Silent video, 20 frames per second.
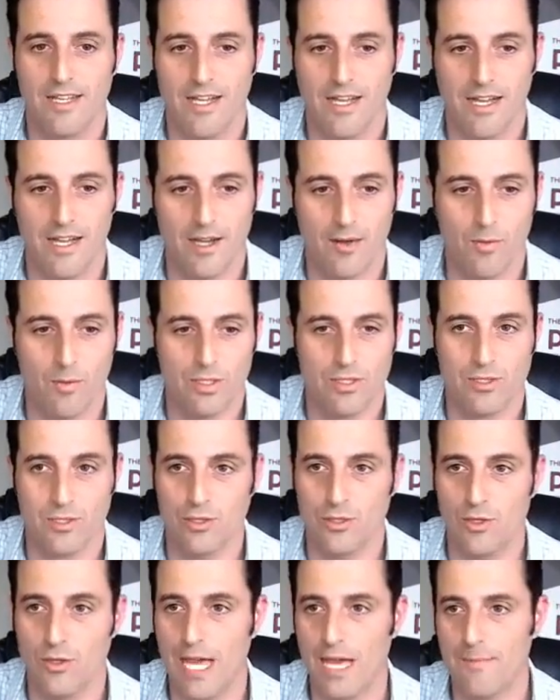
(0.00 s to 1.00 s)
once
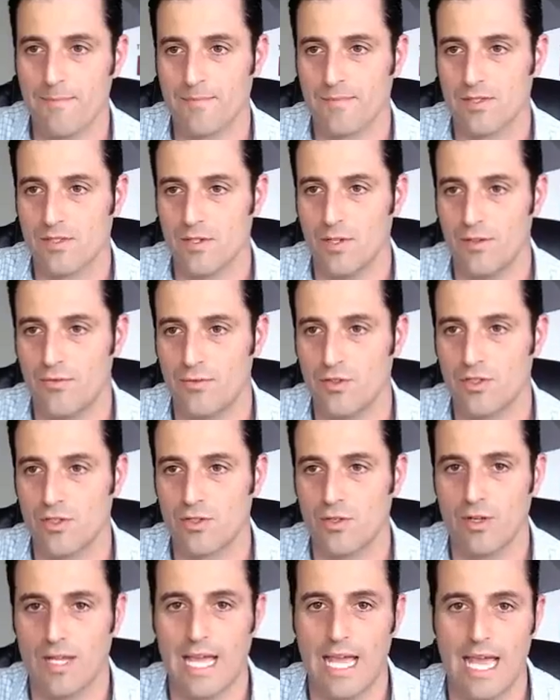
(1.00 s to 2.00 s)
you do that. So if you
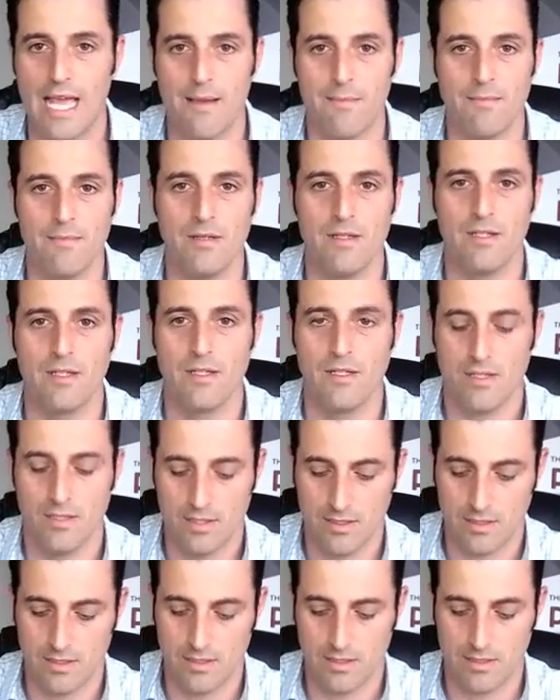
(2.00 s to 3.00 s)
just go to
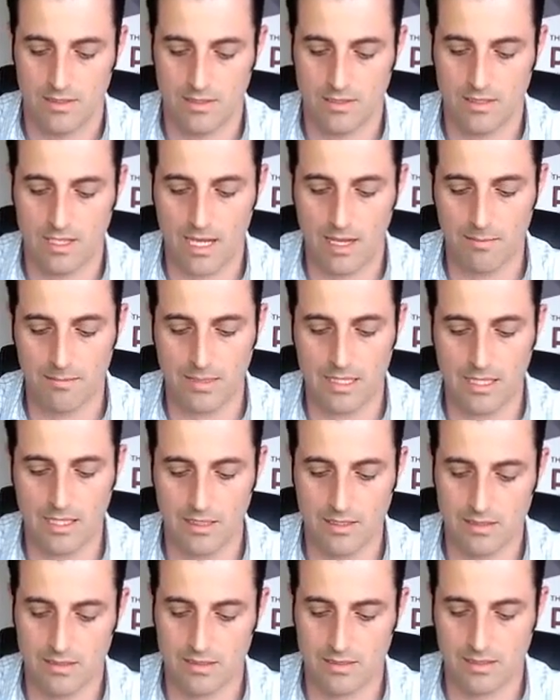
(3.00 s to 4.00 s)

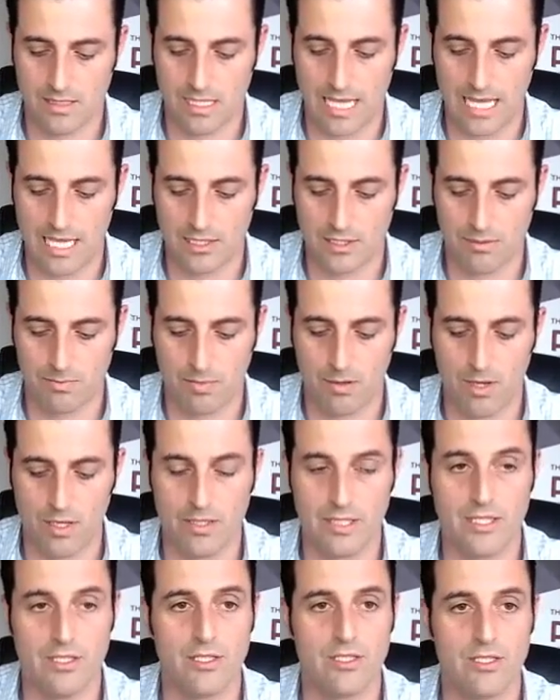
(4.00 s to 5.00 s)

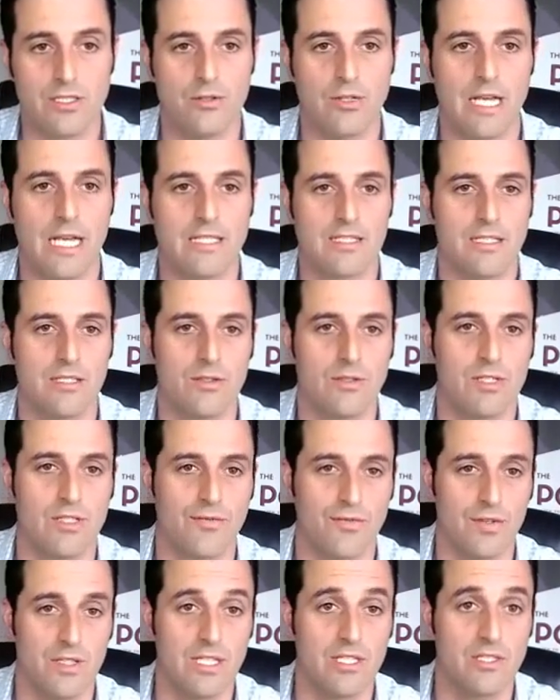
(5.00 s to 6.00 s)
m.me/pawnleaders, and you guys can do
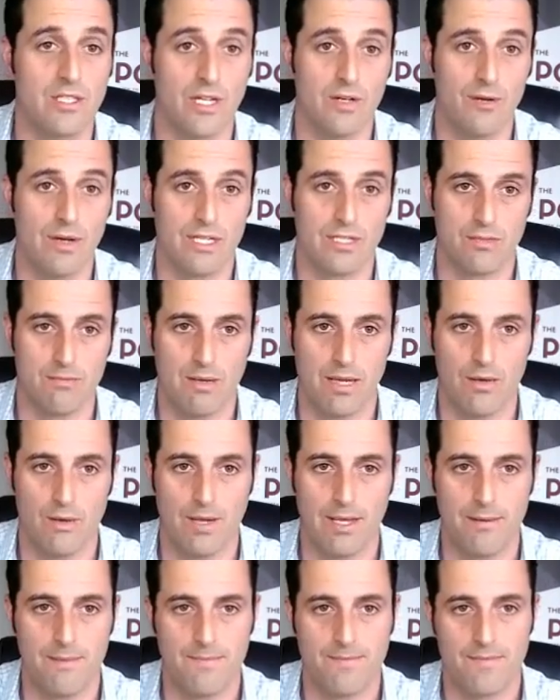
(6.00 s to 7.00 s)
this for lead generation, by the
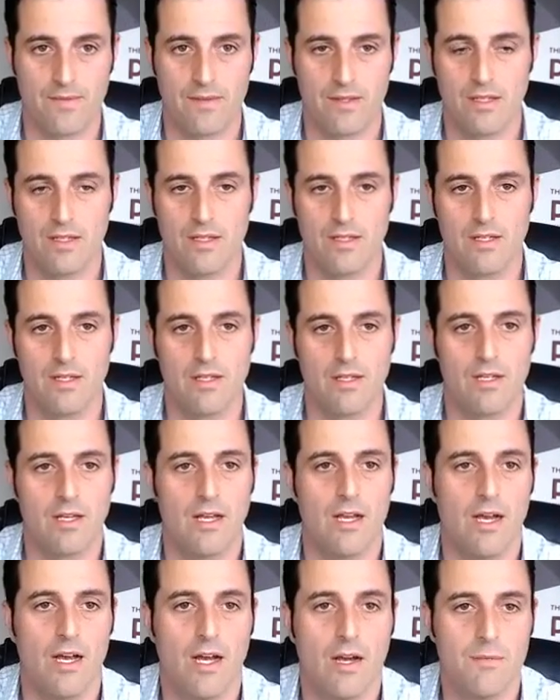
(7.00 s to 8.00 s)
way,
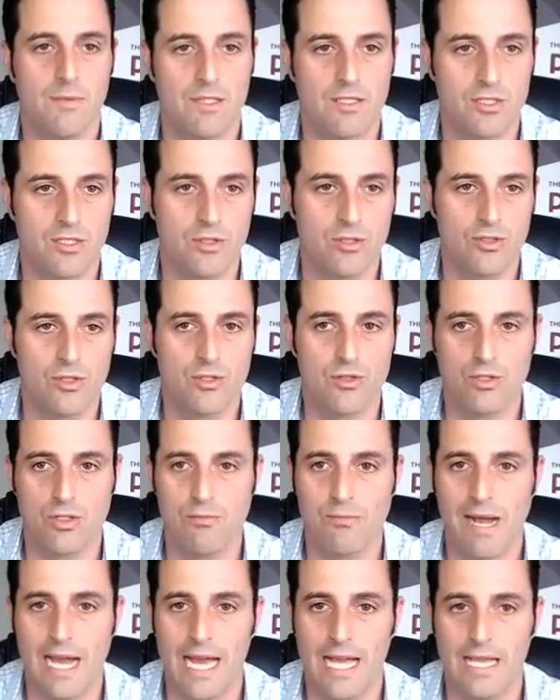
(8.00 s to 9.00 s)
it shoots you
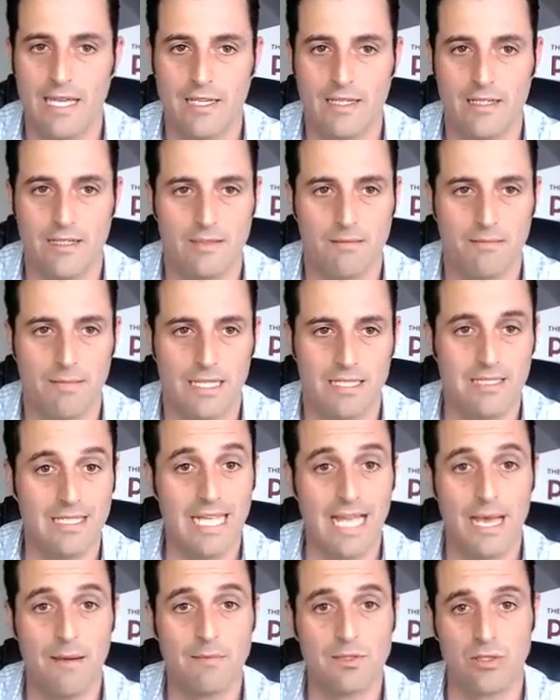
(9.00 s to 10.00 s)
to my
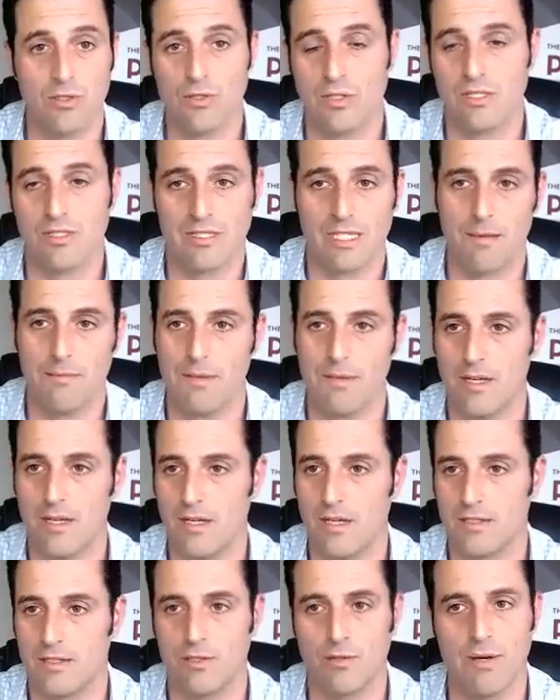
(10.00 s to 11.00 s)
DM, so you can send me
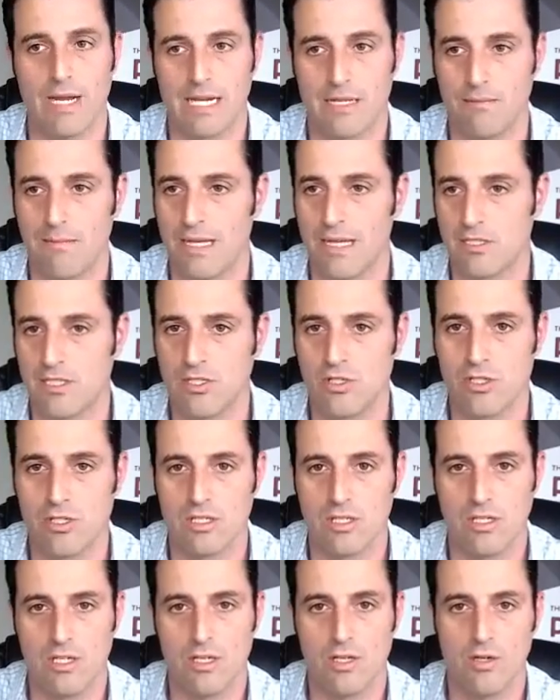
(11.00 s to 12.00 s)
a direct
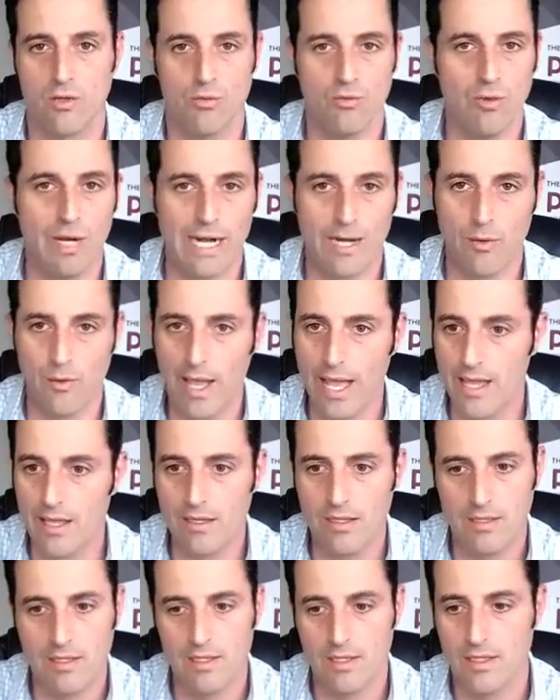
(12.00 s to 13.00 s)
message right away.